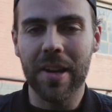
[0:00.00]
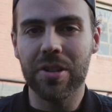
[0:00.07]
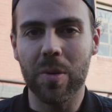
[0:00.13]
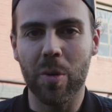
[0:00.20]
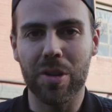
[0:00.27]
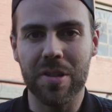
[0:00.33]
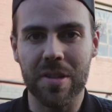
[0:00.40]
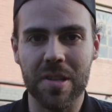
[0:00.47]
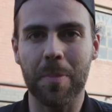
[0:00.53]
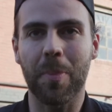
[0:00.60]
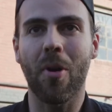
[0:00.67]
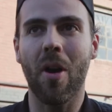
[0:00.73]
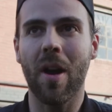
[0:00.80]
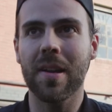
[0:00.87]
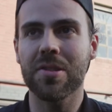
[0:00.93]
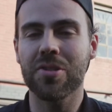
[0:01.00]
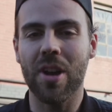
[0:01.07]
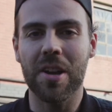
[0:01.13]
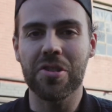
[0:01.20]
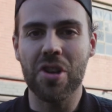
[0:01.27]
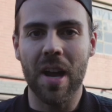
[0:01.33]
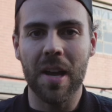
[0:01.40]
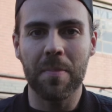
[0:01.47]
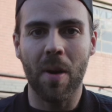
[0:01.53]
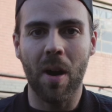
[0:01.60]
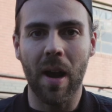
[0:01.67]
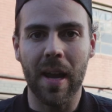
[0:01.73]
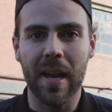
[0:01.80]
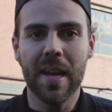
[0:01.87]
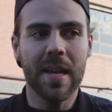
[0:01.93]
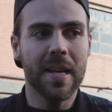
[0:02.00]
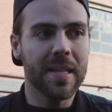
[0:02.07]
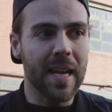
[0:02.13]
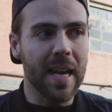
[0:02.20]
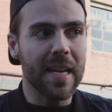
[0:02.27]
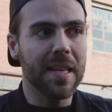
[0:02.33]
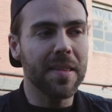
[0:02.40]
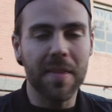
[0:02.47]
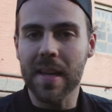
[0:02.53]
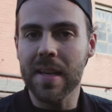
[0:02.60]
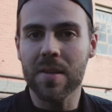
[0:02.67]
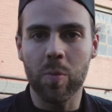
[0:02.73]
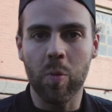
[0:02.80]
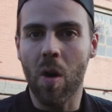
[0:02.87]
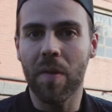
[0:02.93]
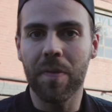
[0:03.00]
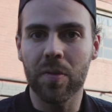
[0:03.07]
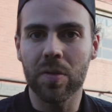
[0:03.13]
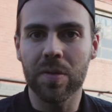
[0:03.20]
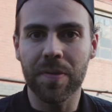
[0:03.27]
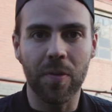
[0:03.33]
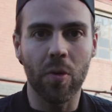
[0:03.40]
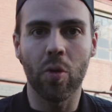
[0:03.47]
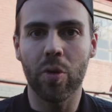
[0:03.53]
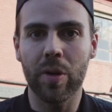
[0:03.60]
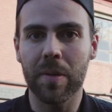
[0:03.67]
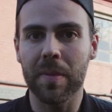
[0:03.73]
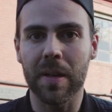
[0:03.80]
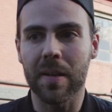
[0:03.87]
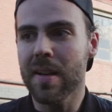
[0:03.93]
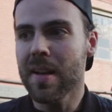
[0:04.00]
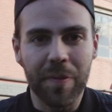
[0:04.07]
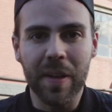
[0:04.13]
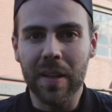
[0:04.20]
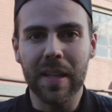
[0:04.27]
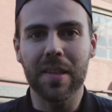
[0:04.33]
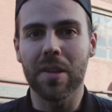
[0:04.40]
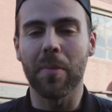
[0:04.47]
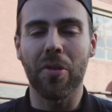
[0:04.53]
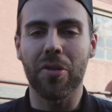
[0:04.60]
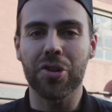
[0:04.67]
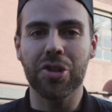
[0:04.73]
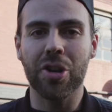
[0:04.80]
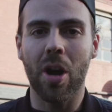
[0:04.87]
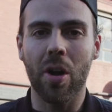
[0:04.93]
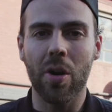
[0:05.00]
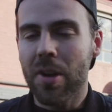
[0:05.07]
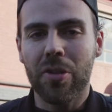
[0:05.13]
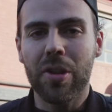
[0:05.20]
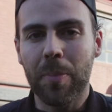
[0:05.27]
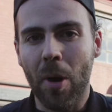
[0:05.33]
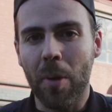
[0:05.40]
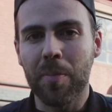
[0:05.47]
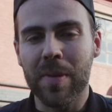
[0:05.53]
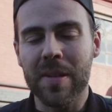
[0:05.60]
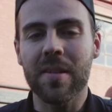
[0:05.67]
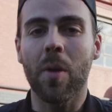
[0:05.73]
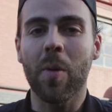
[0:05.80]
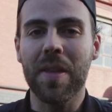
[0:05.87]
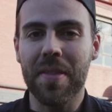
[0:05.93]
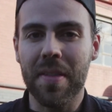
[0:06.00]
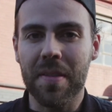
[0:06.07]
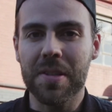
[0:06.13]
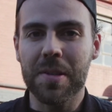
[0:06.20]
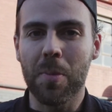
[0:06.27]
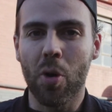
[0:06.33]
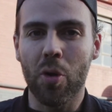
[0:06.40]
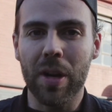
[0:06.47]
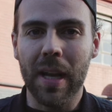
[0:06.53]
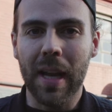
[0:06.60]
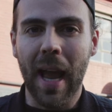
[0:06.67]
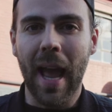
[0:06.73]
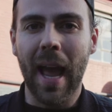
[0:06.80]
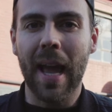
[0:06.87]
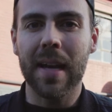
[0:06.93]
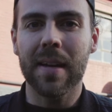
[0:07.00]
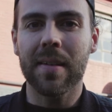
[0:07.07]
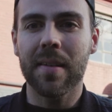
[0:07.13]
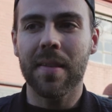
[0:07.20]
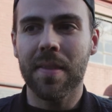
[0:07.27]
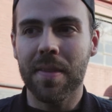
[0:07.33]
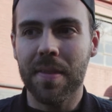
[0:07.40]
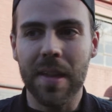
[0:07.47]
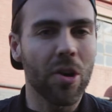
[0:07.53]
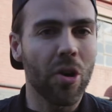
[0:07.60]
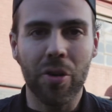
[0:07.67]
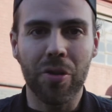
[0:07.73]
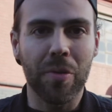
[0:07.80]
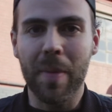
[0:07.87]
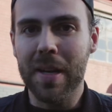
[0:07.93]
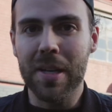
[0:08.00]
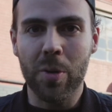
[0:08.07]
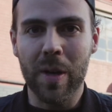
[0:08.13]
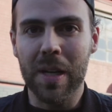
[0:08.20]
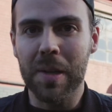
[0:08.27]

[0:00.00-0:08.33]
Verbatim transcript: actually wanted to surprise JJ by getting these waffles for him and revealing them on the show. The only problem is I went there this morning and they're not on the menu